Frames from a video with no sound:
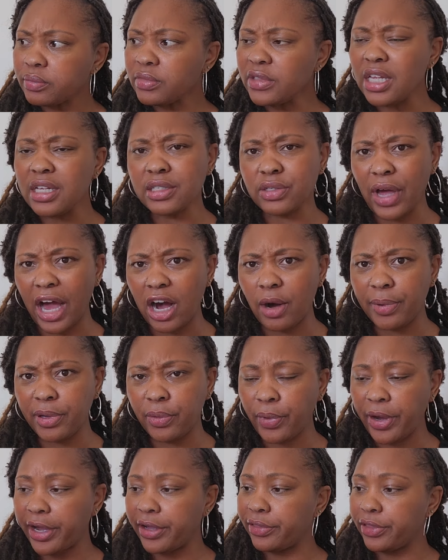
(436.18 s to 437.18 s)
So I'll be
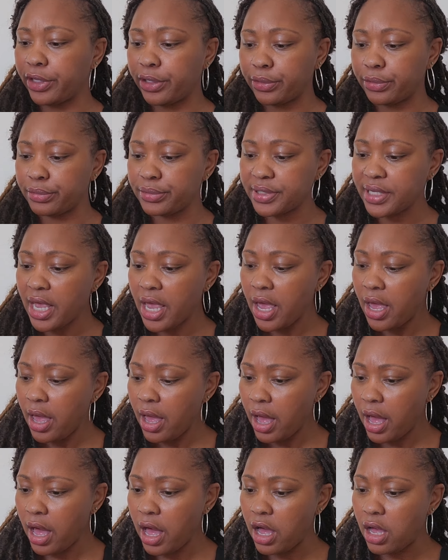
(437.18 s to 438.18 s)
wearing those.
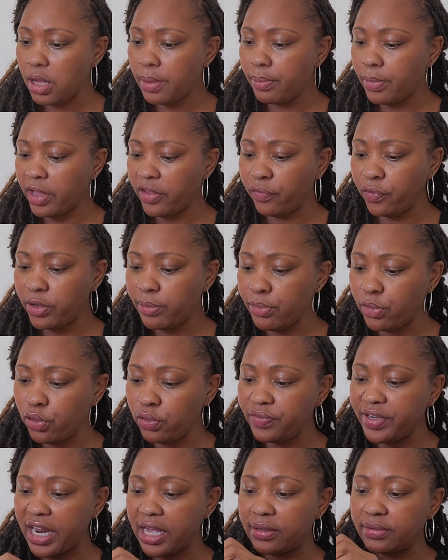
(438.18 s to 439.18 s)
If we
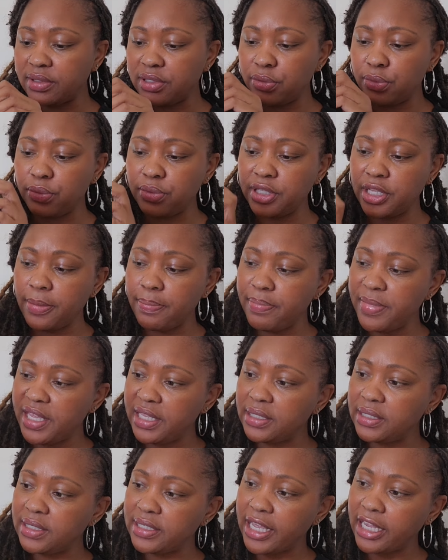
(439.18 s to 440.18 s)
move down to the
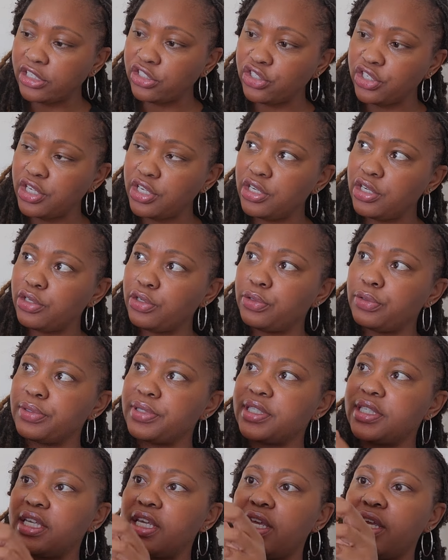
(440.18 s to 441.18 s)
midsection, you'll
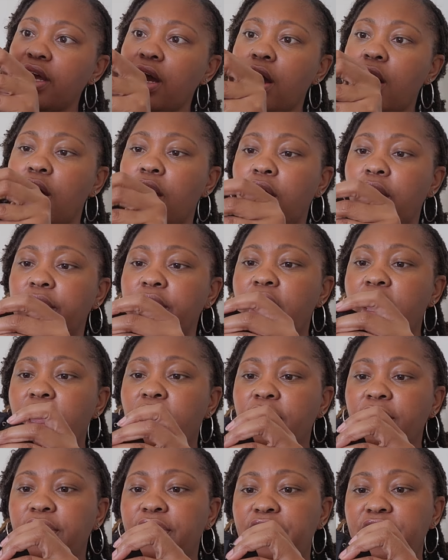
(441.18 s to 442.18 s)
see on
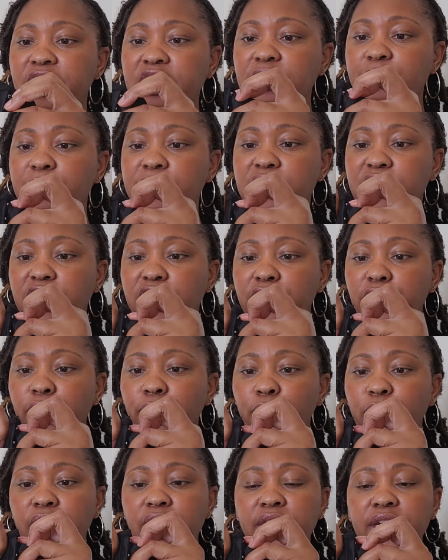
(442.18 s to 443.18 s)
this particular
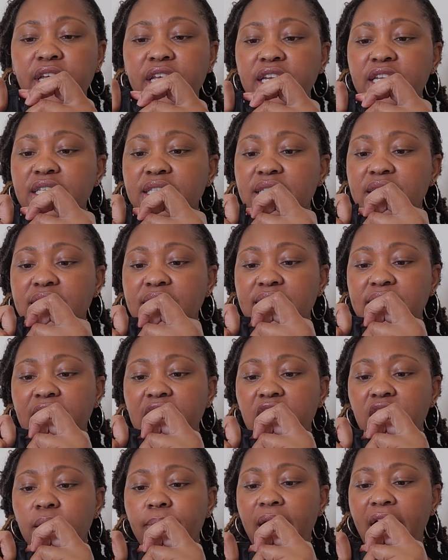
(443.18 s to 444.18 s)
one, it is the
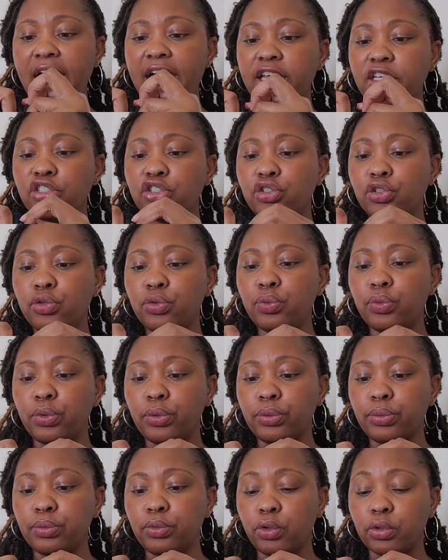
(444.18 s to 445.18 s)
same as you
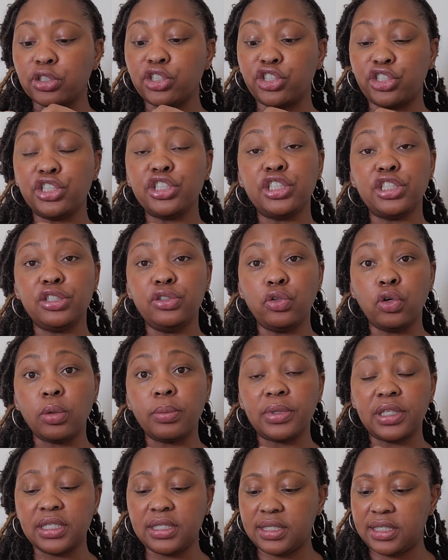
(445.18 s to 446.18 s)
will, or should
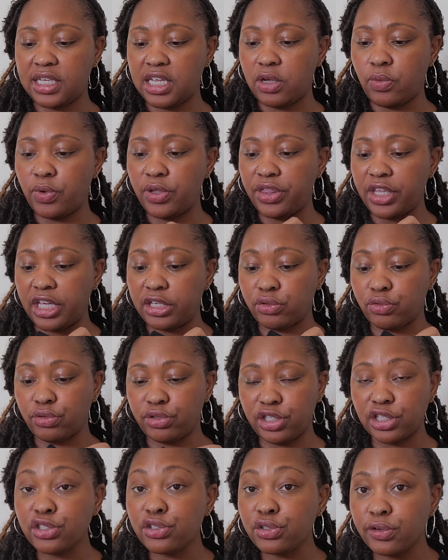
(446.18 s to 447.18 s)
normally see with a
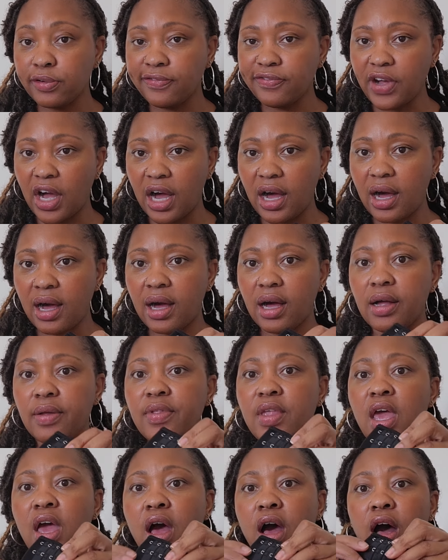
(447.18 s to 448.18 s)
traditional faja.
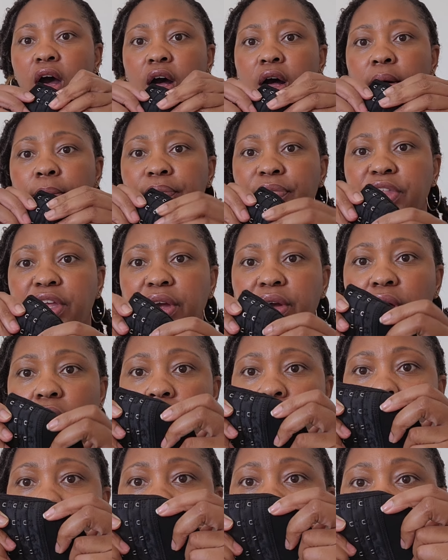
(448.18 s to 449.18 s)
There
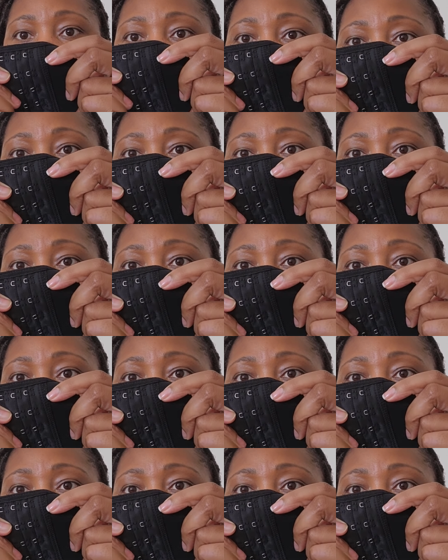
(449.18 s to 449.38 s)
are